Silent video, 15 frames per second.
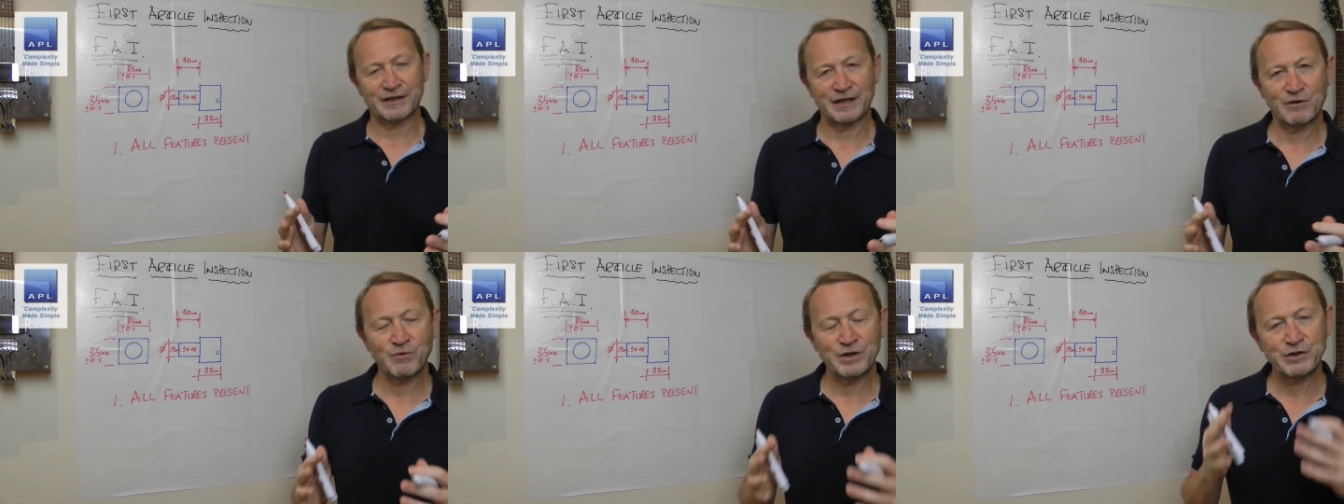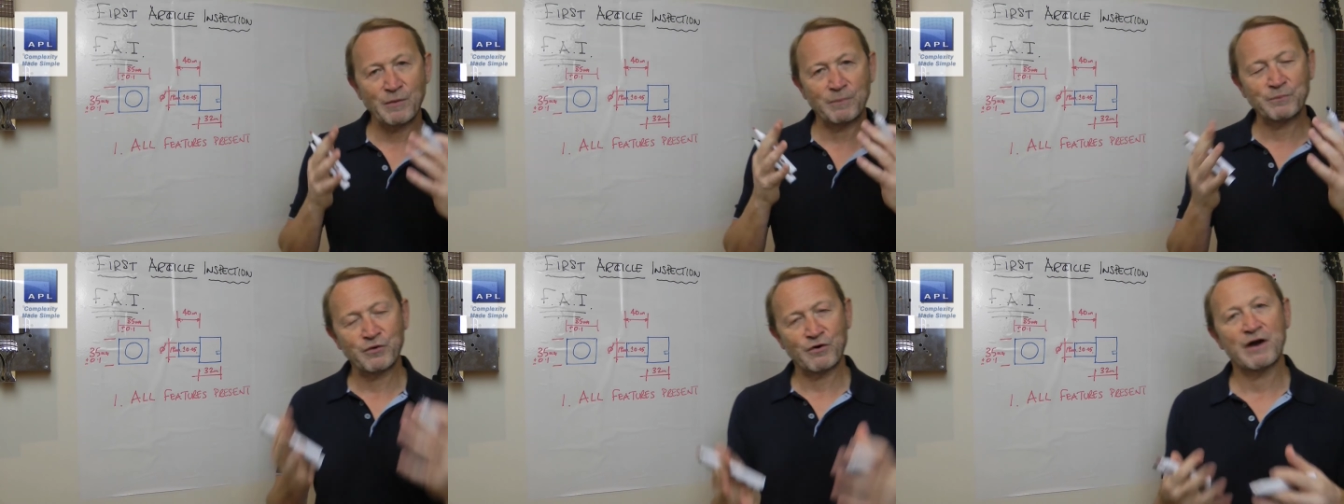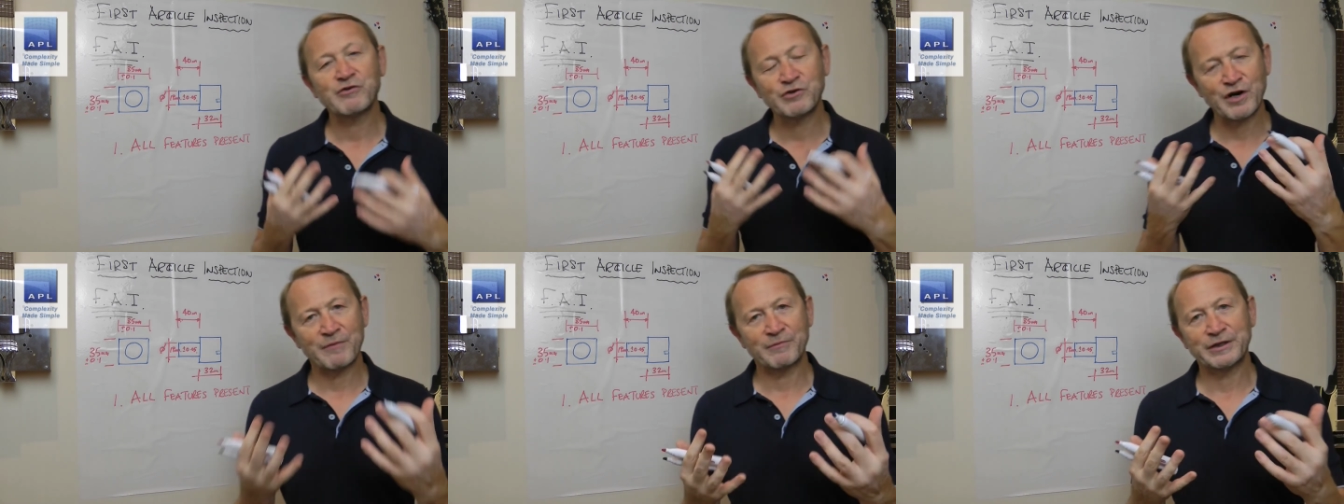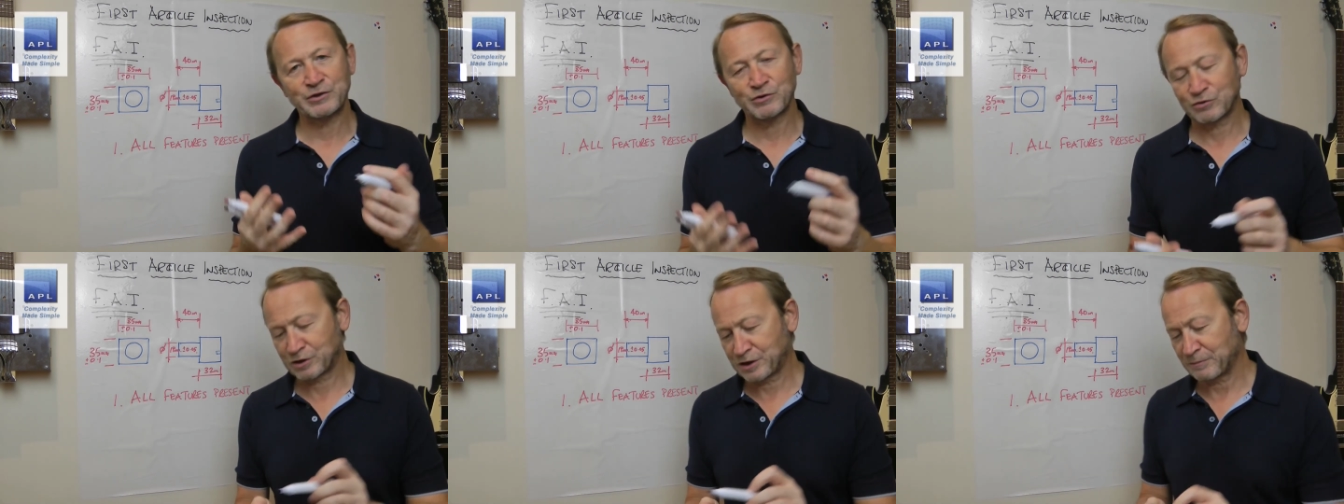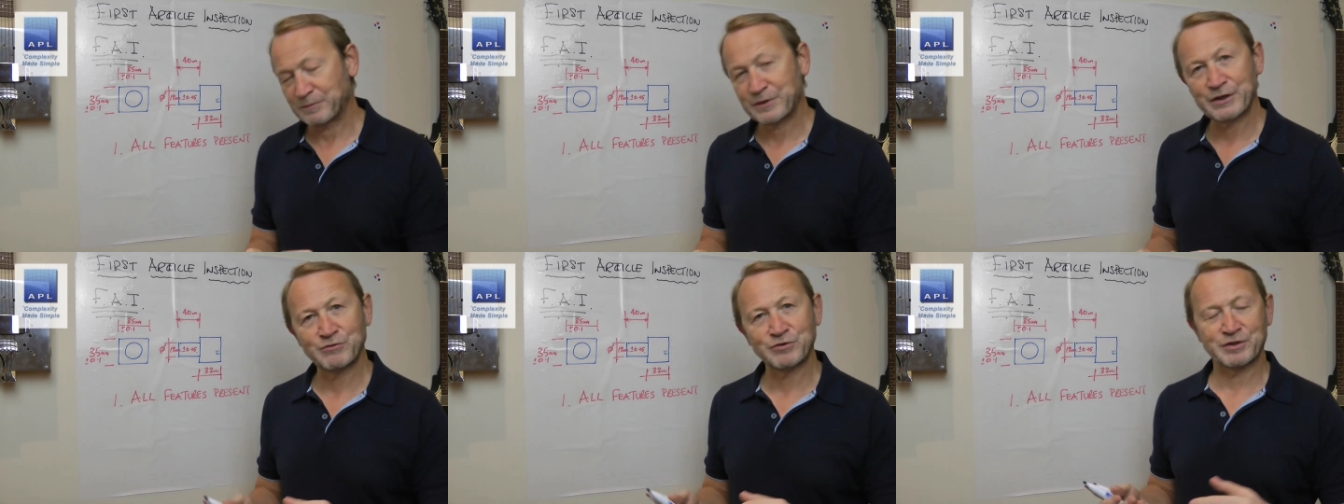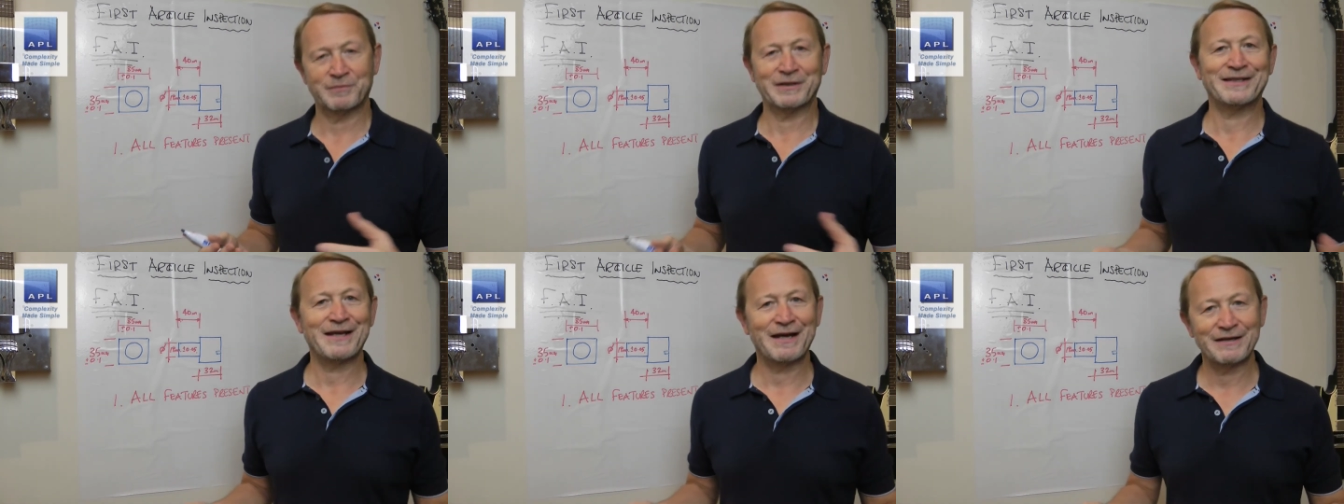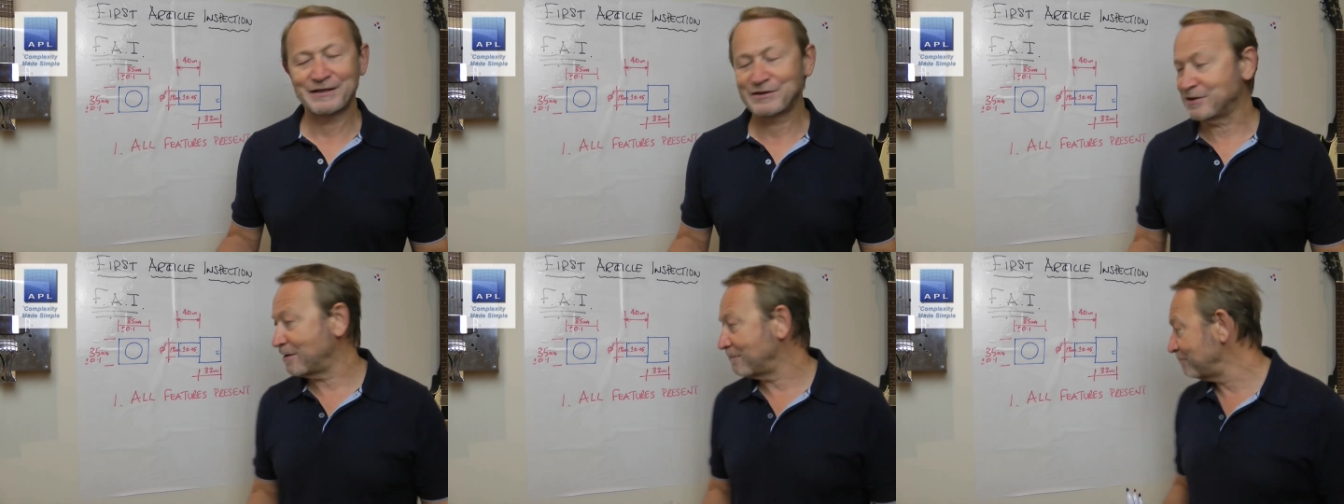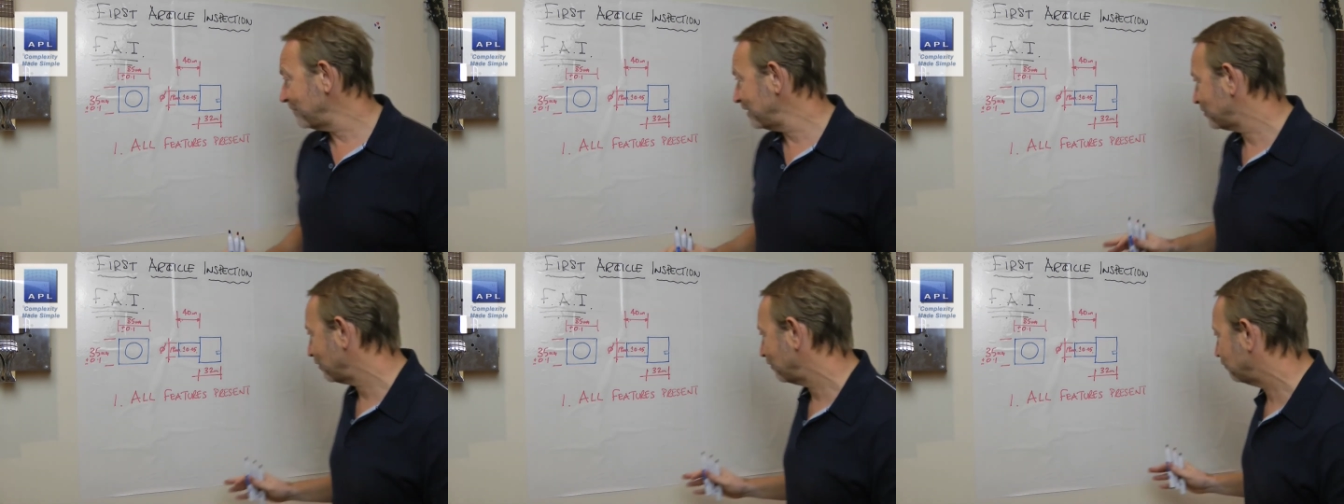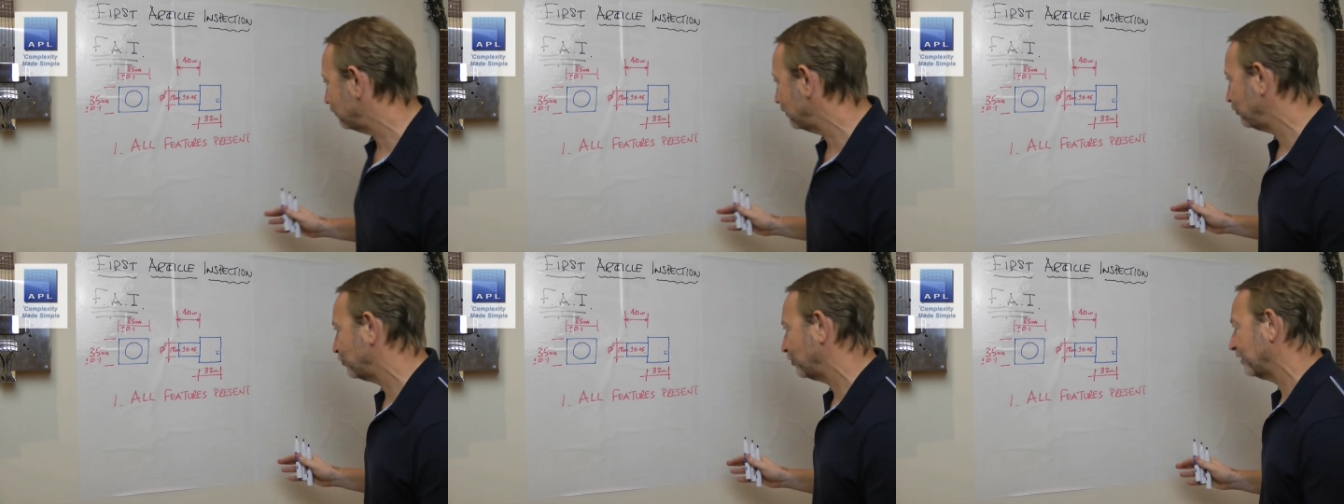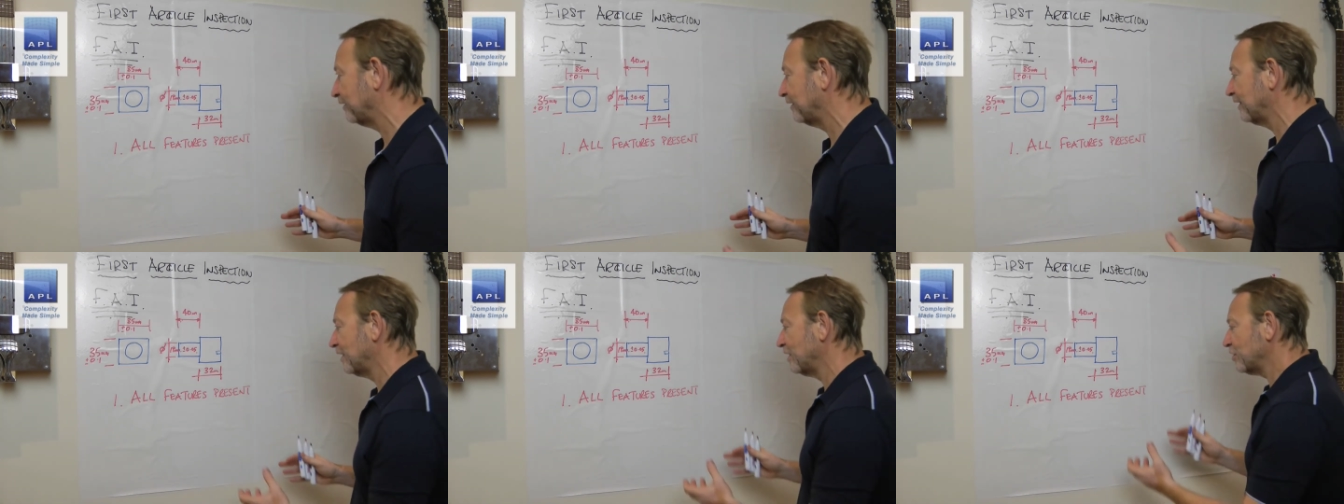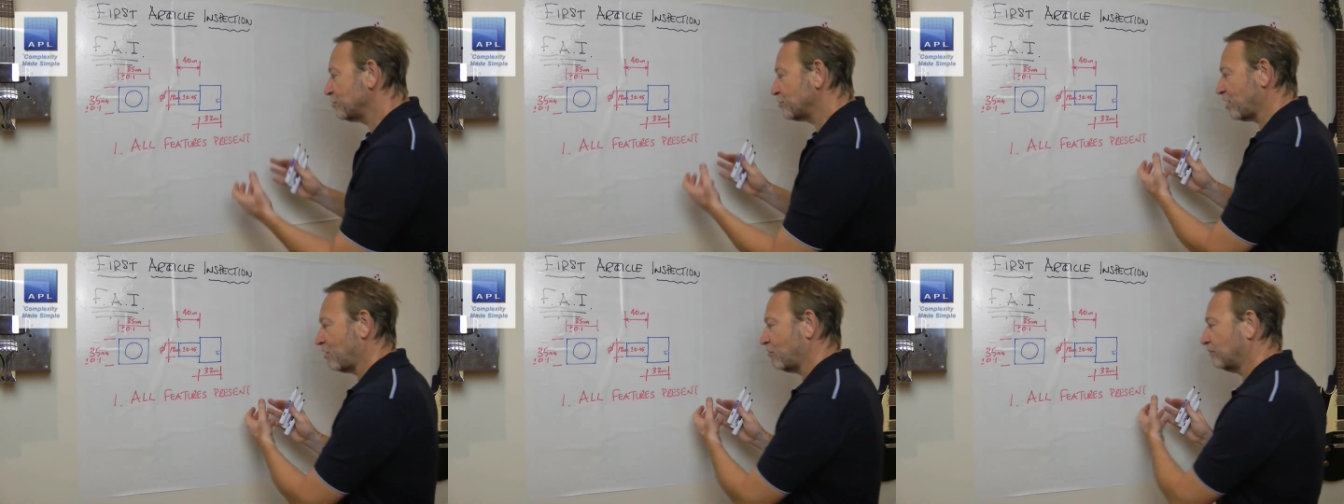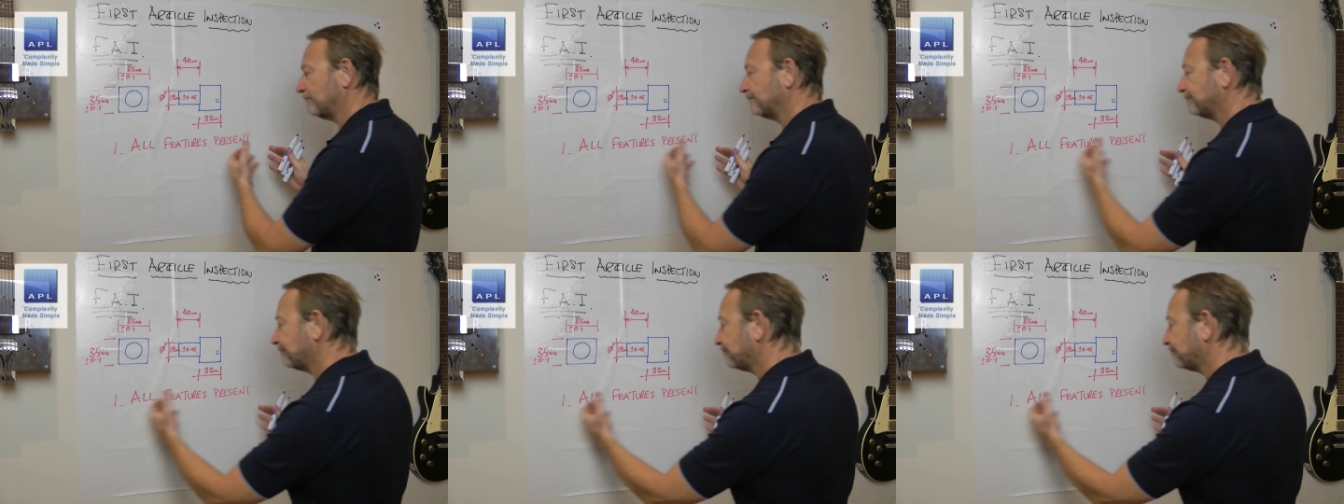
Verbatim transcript: you know when you're programming your computer be dead easy to miss a feature so